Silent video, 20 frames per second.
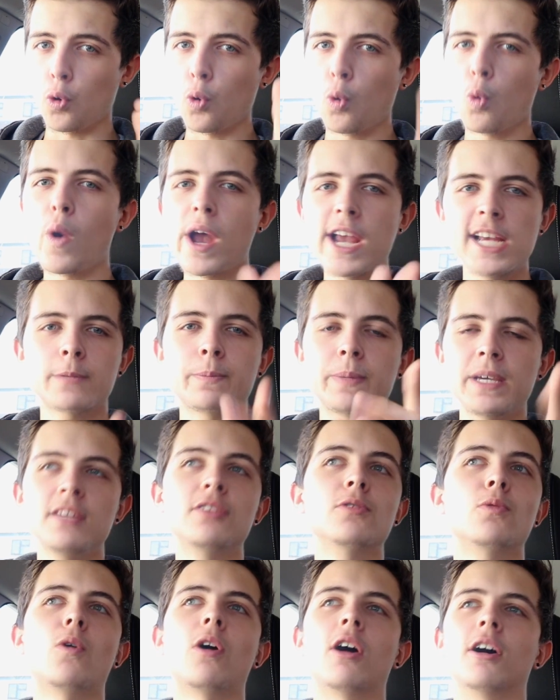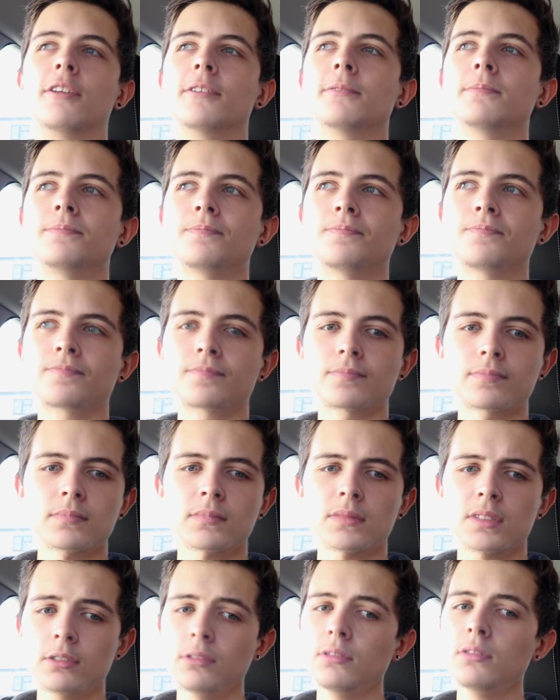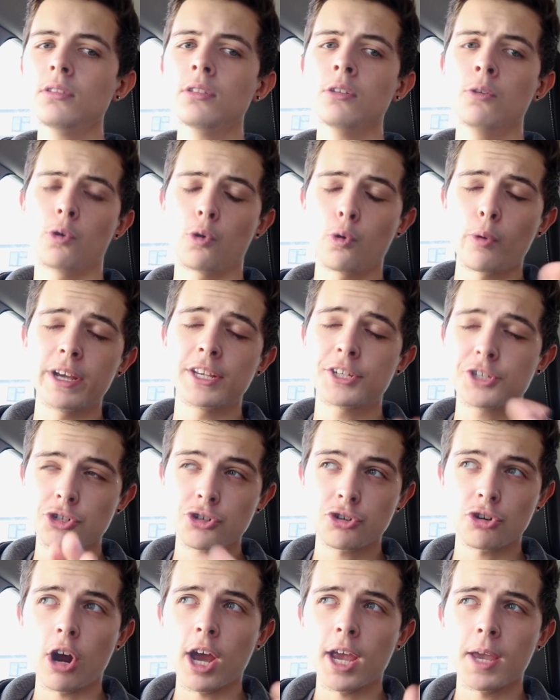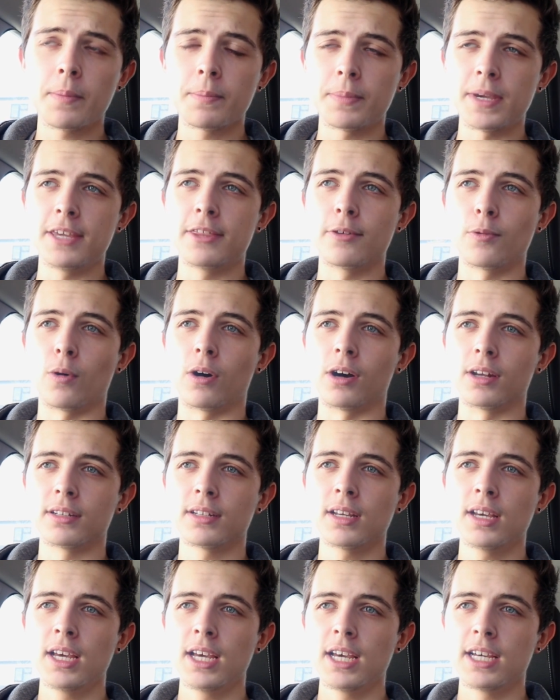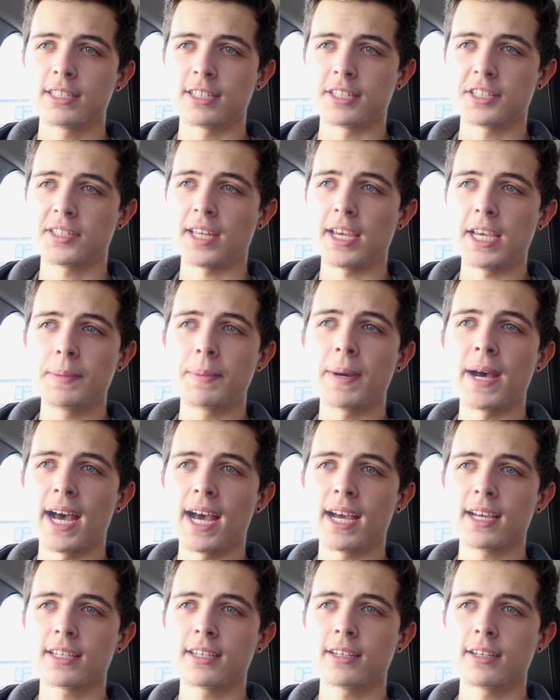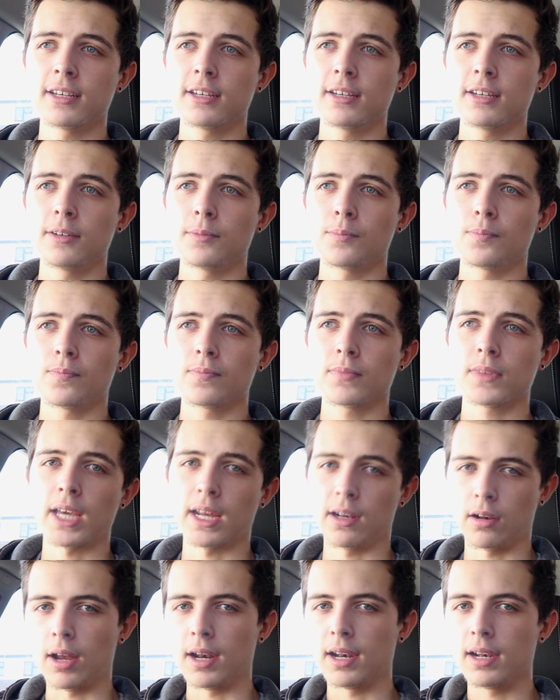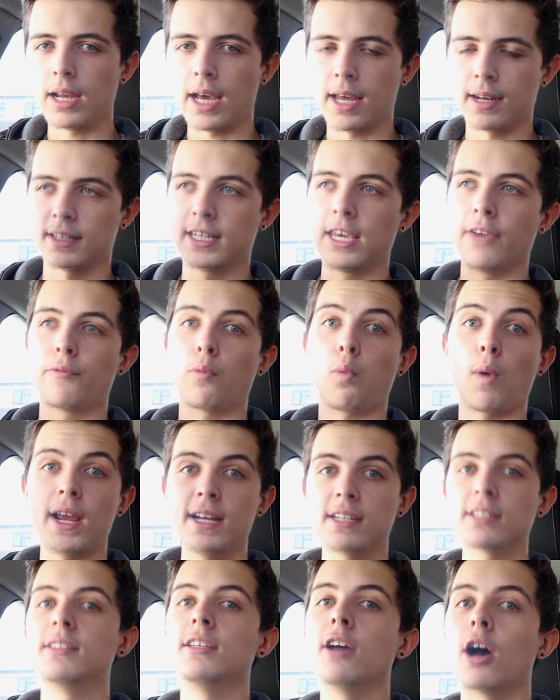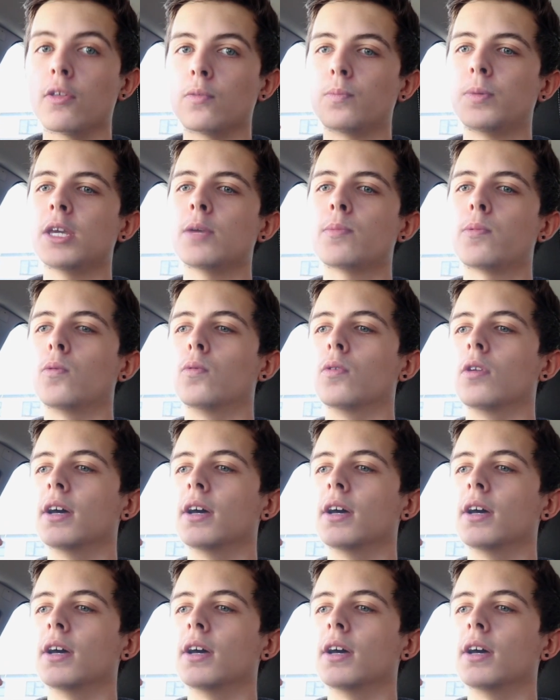always be the one, always try and be the one to stay back and give way to the other people.